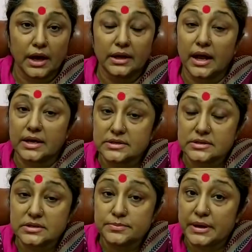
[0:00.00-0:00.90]
And as it
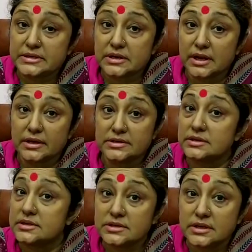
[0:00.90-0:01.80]
is, bacilli is the
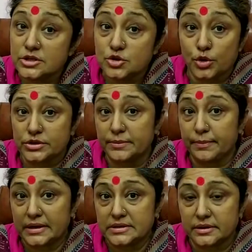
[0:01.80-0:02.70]
disease-causing
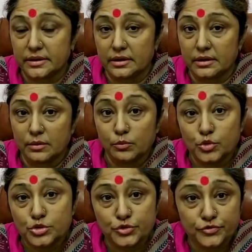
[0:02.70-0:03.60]
bacteria.
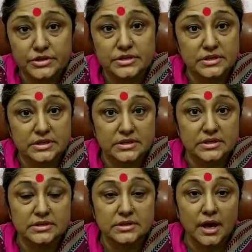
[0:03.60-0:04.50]
Most of the
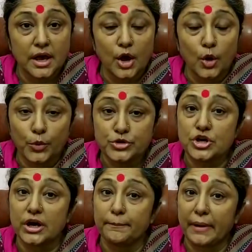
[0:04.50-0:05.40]
diseases
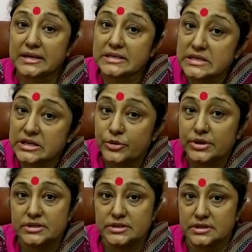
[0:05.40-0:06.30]
which are
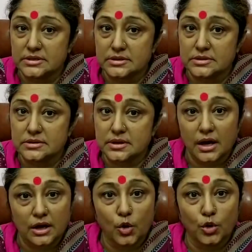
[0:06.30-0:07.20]
bacterial diseases
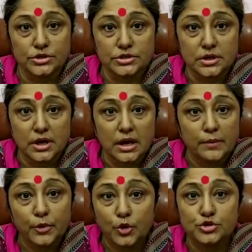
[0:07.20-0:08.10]
are caused
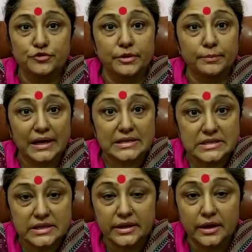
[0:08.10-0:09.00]
because of the
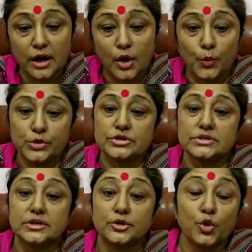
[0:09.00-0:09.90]
bacteria which
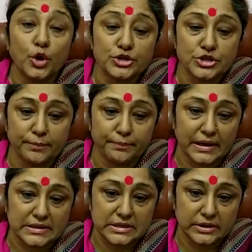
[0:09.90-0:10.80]
is a rod-shaped
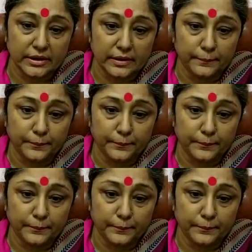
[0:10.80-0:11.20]
bacteria.